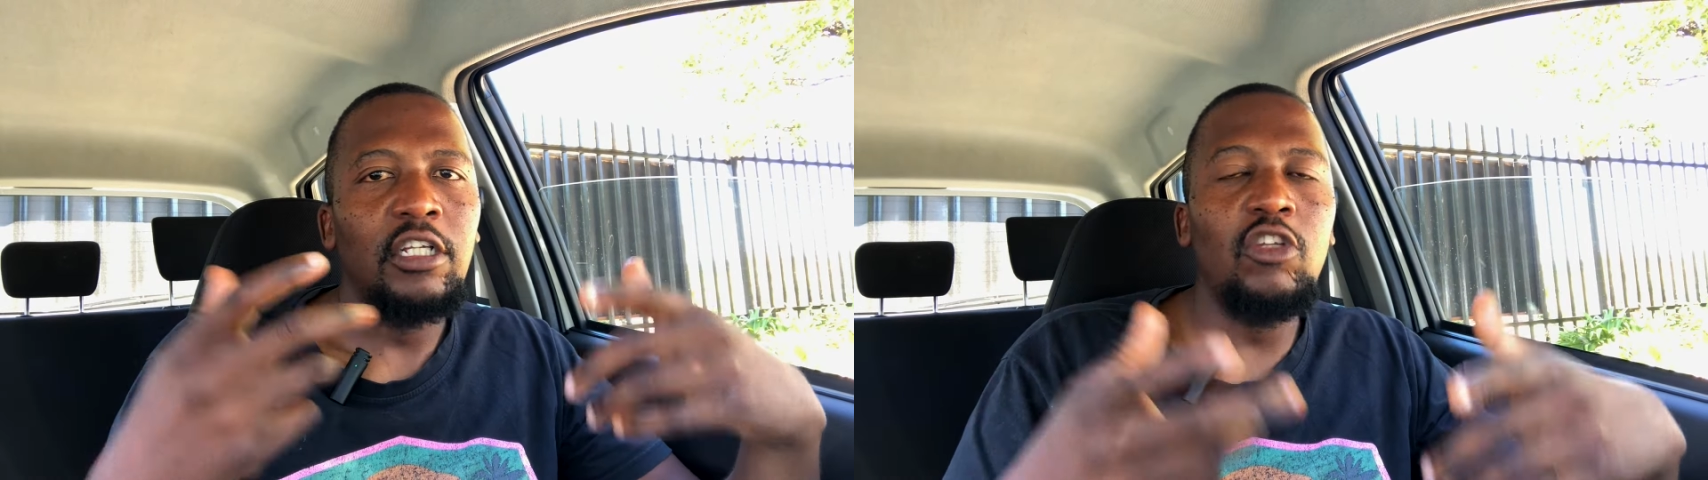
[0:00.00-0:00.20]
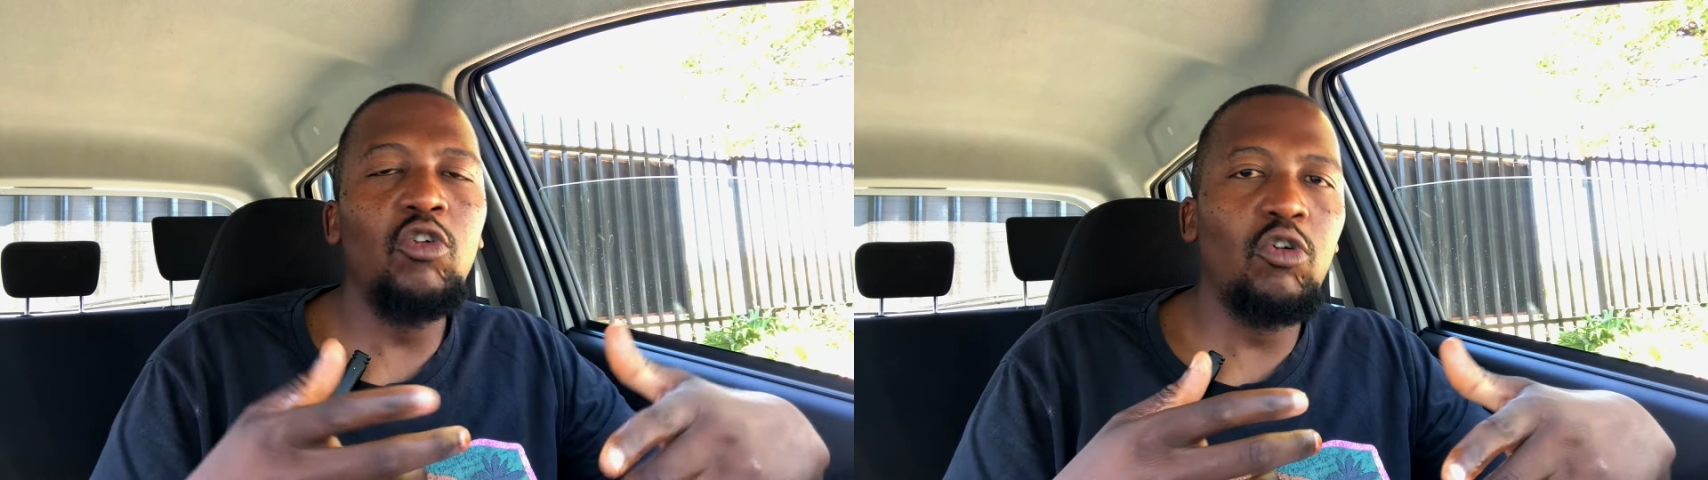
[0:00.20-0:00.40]

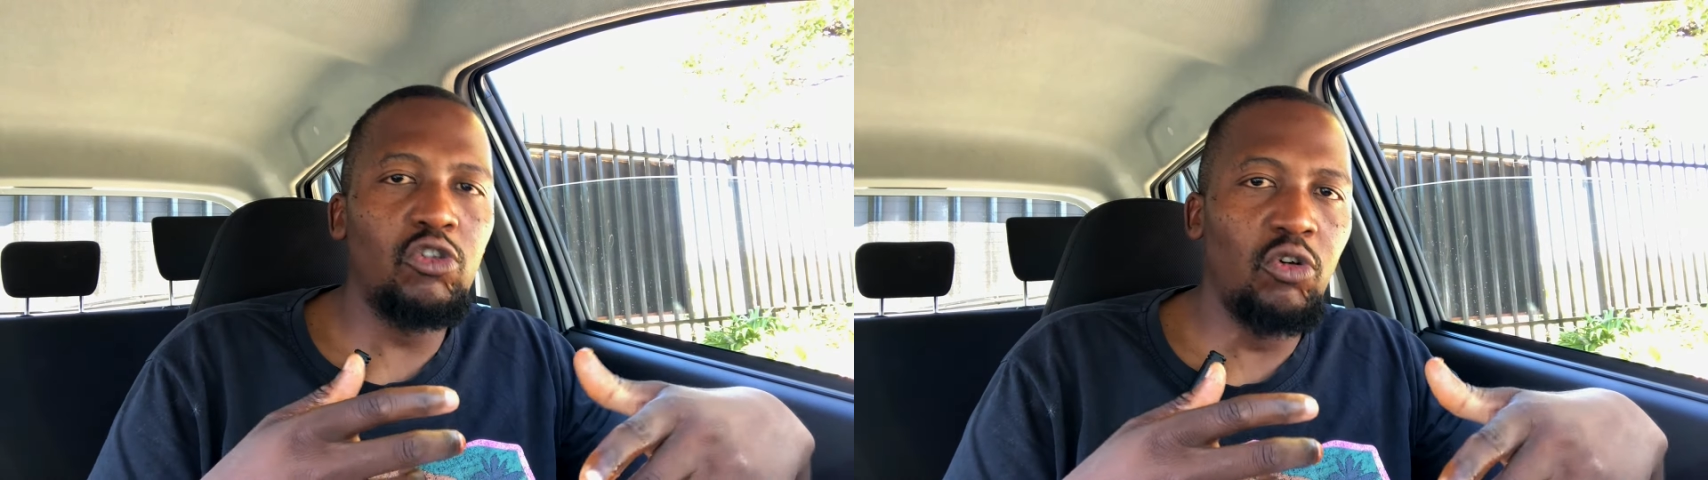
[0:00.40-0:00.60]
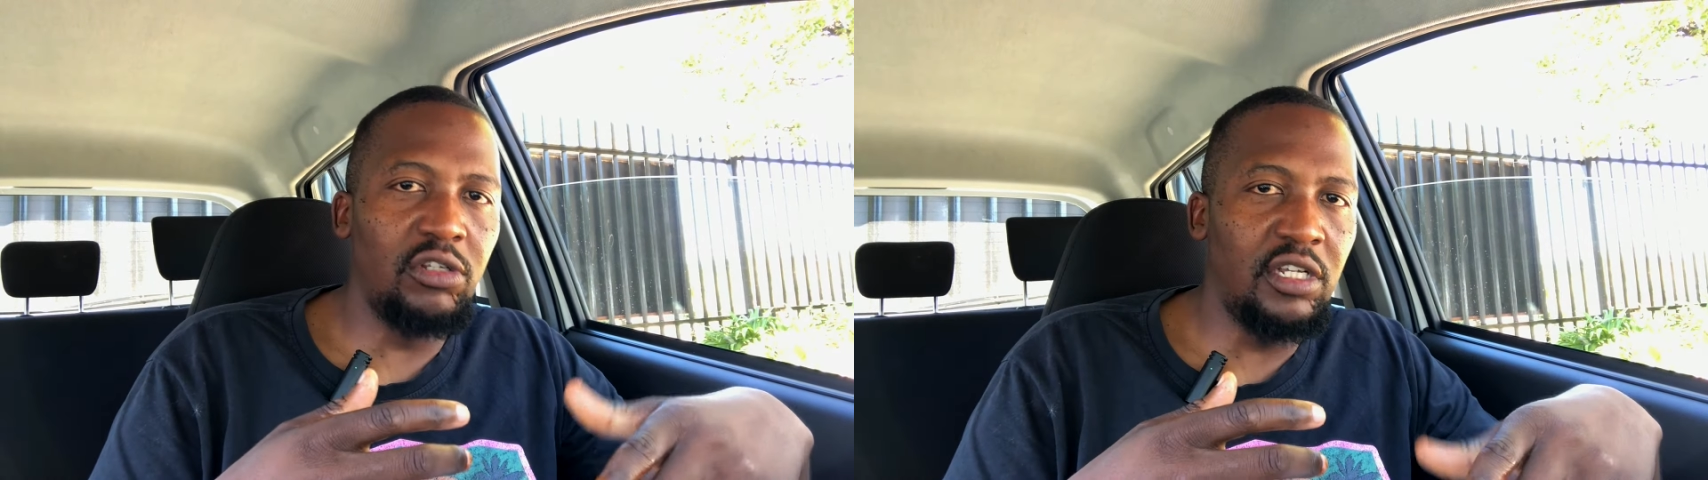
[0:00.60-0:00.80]
They do
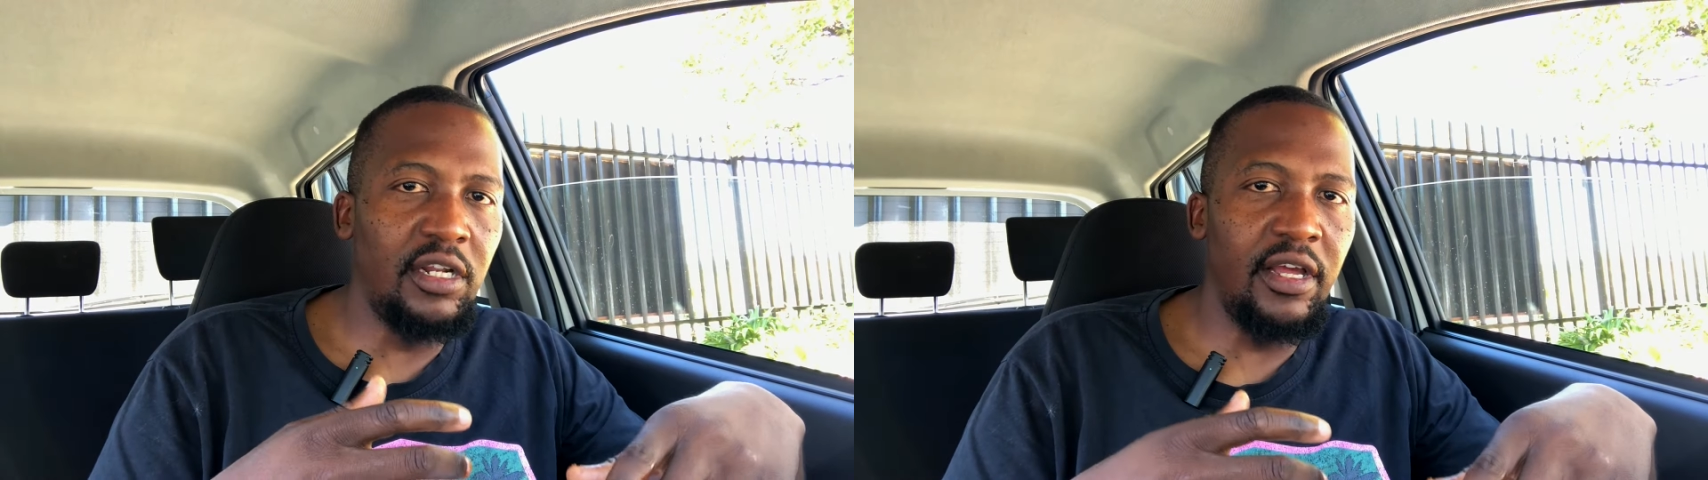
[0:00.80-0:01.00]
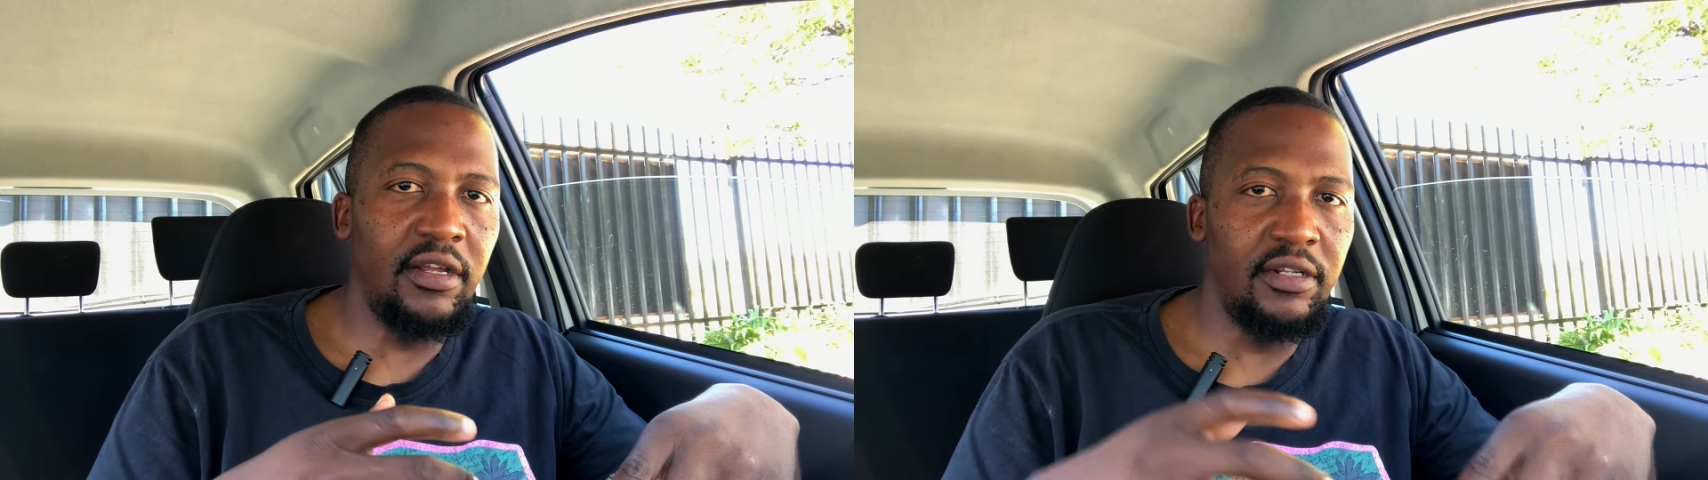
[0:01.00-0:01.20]
all sorts
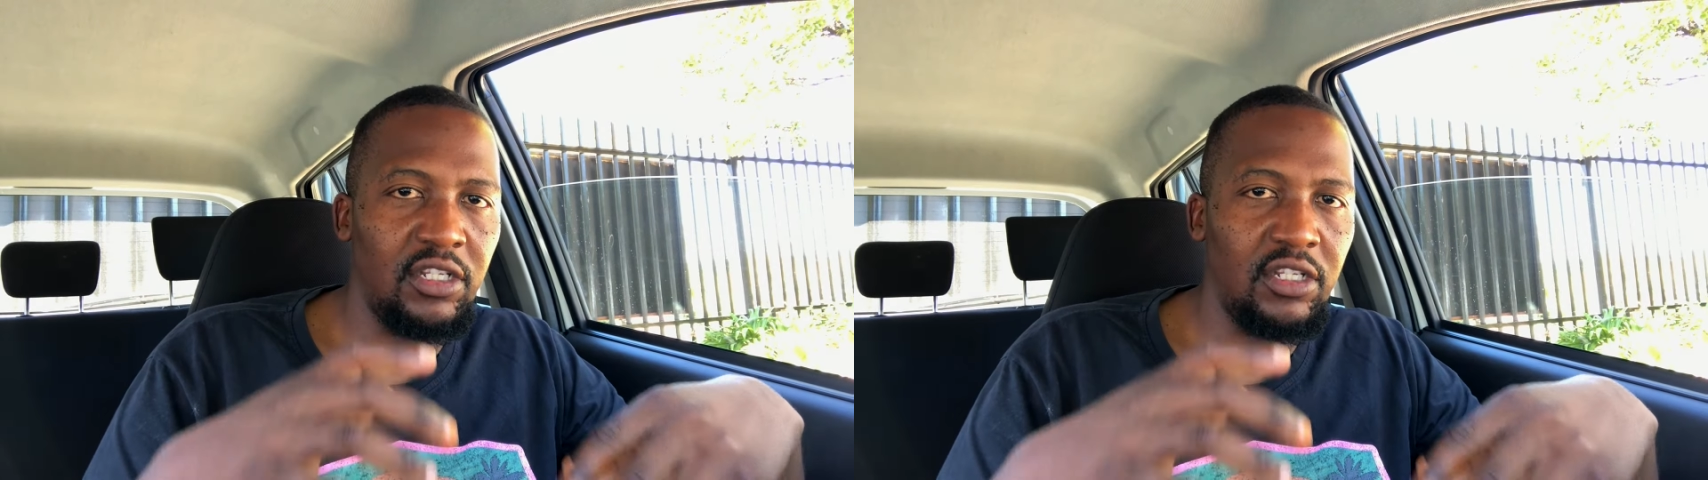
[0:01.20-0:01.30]
in there.